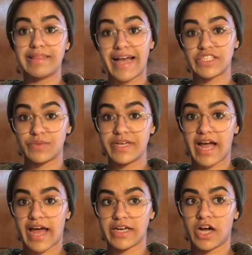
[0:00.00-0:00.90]
Last week
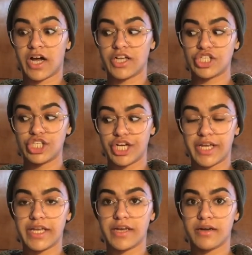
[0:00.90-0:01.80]
I got
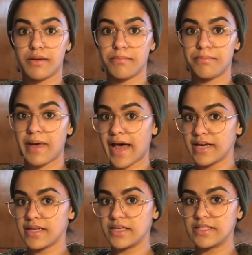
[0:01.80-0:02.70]
chicken
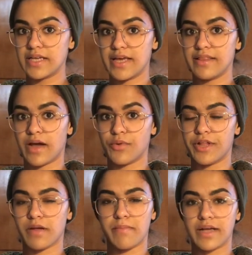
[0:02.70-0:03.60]
patties that were
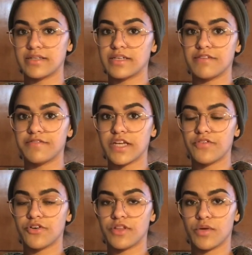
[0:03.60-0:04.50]
like Mexican
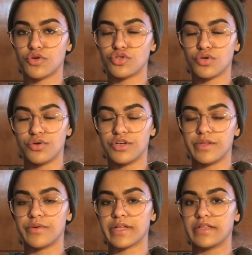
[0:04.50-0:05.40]
flavor, and they were so good.
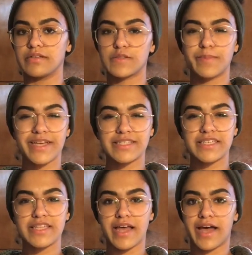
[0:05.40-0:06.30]
They were like a little
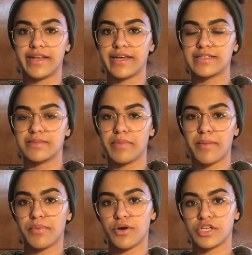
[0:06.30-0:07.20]
spicy. They had like some
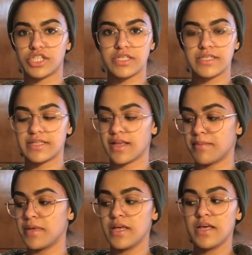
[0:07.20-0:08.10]
pepper and cheese in
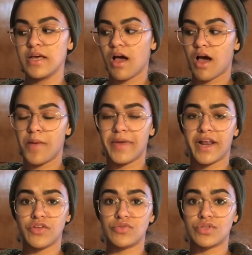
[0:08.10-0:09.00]
them, and
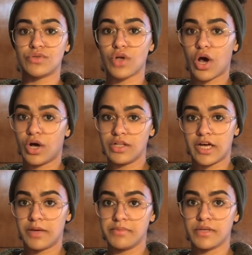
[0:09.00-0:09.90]
I used those all
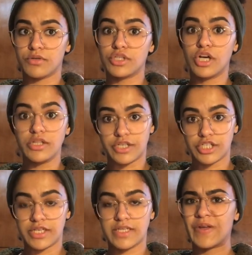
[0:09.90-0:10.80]
up. They were delicious.